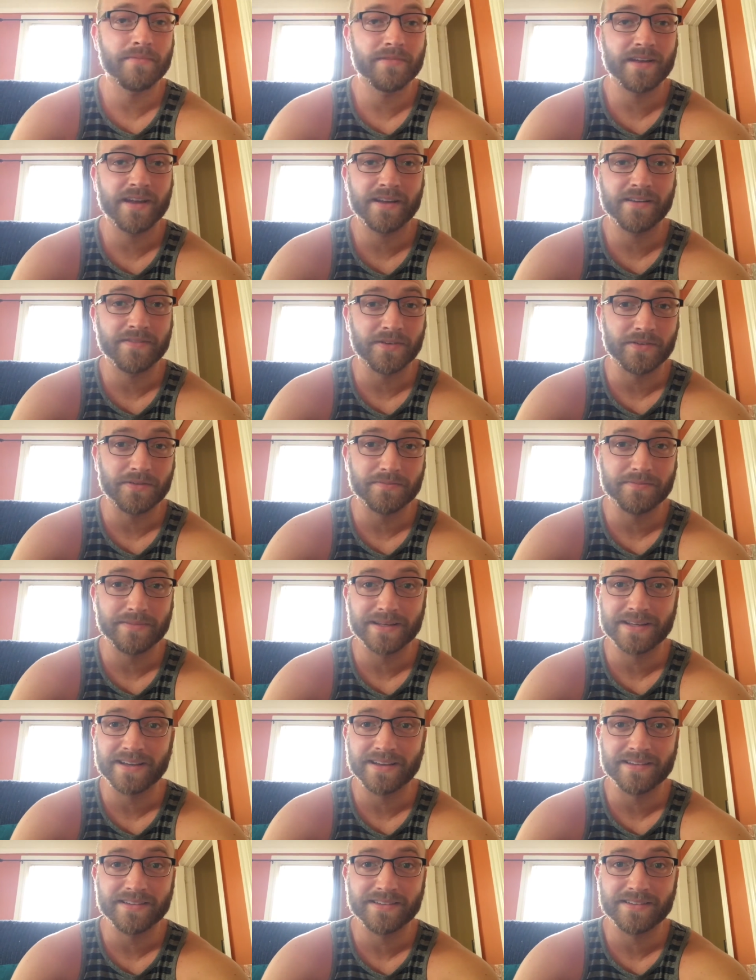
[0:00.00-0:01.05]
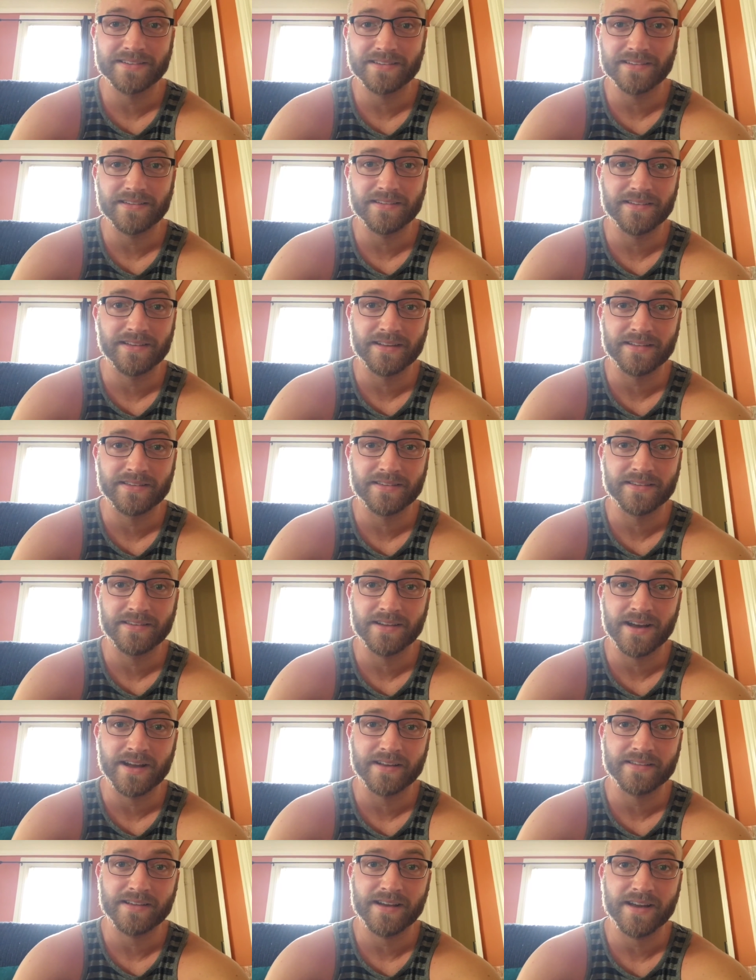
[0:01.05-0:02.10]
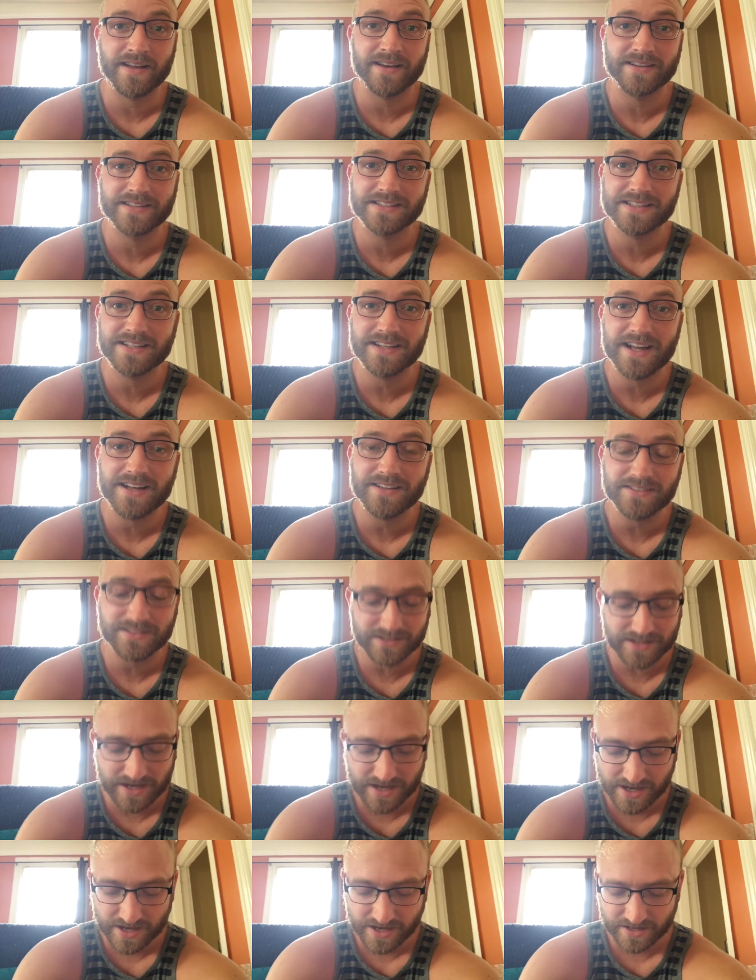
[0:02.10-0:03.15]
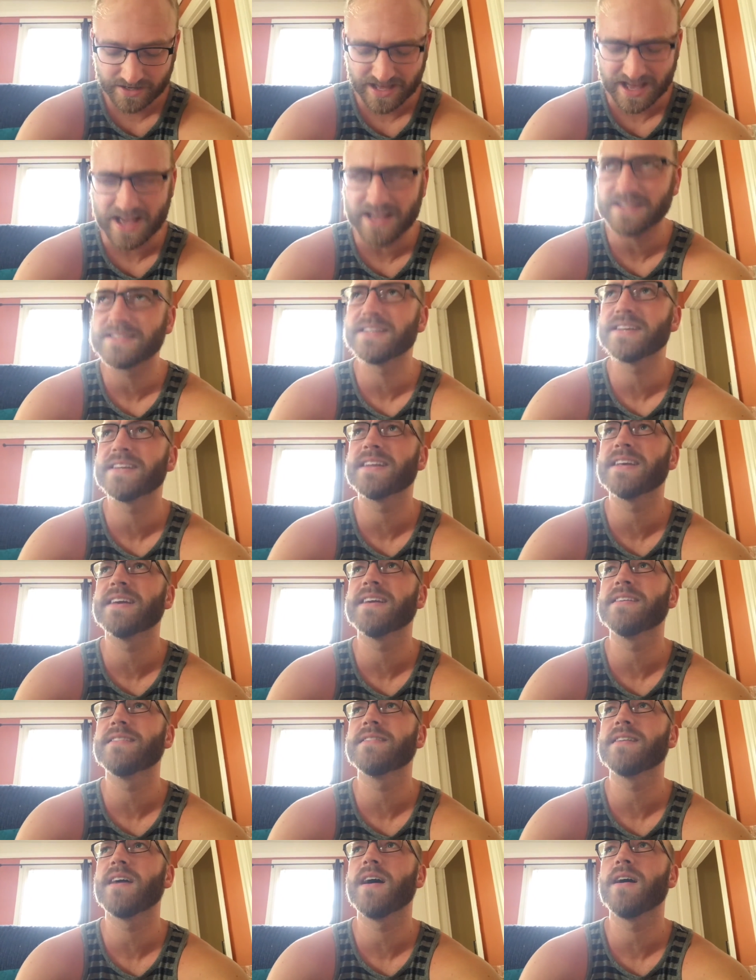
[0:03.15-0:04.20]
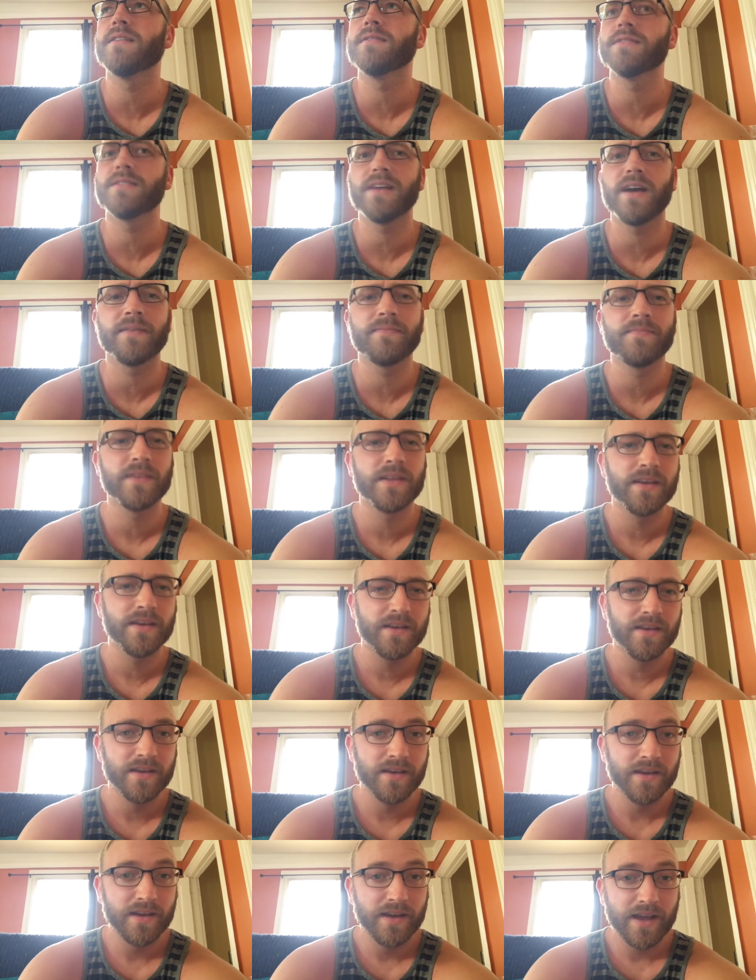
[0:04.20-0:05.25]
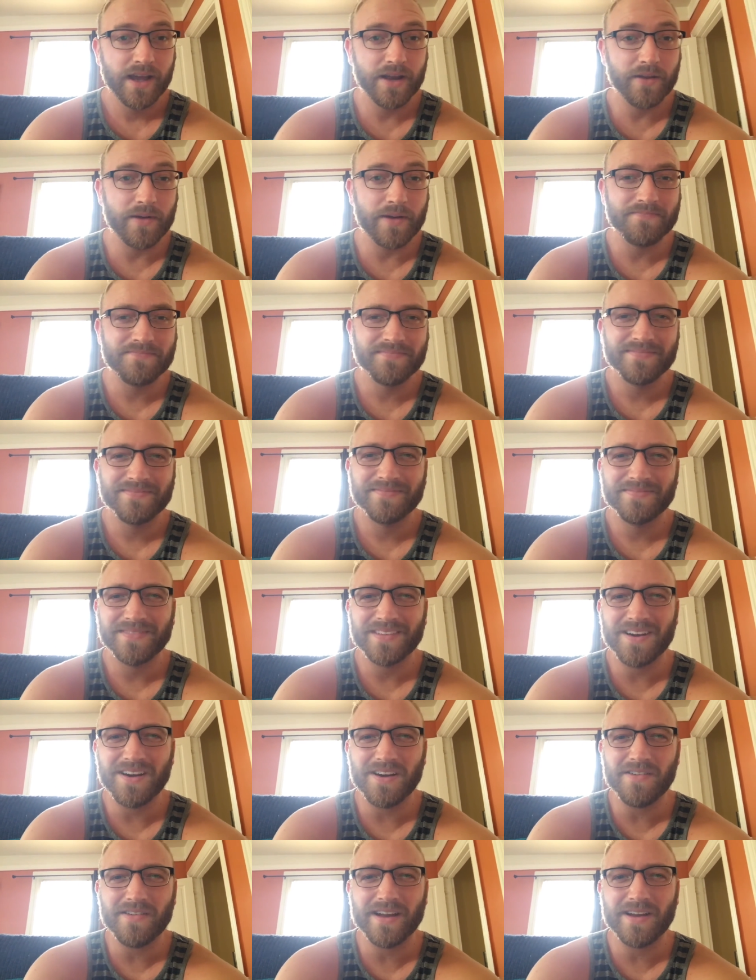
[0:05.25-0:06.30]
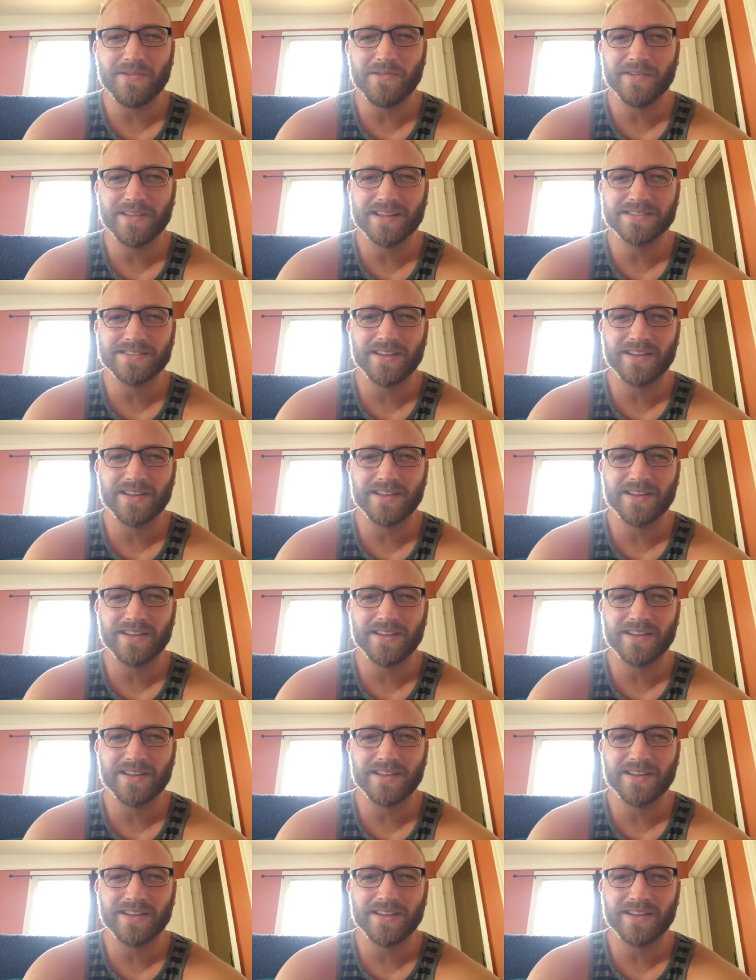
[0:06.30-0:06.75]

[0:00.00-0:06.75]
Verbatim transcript: thankful because it's not as hot as it outside as it is outside. Anyway, all right, well that's